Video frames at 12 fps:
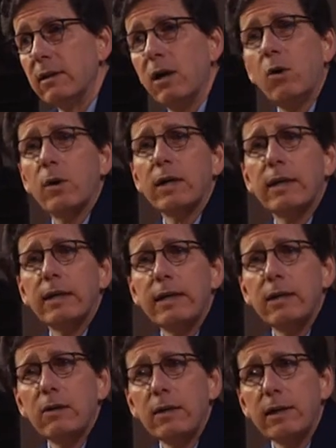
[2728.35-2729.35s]
Oh,
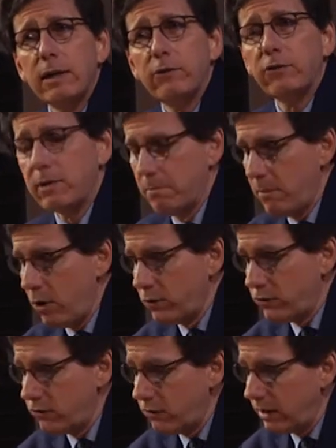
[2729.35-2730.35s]
Khalil, it's the
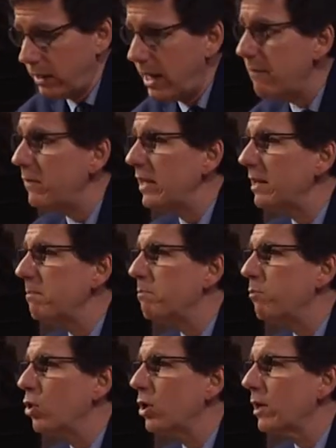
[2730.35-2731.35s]
most loving
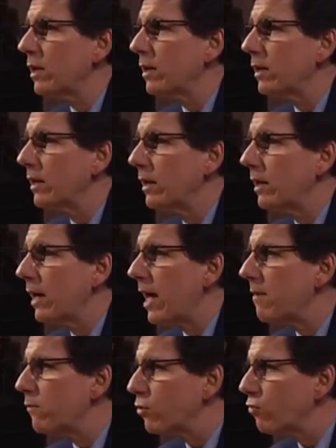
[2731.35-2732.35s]
book
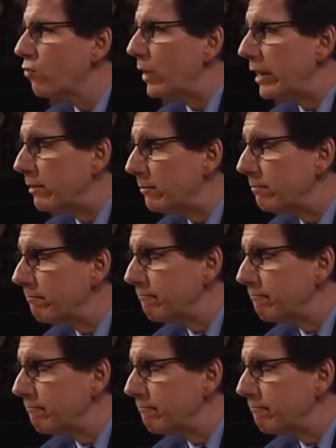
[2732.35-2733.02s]
ever written.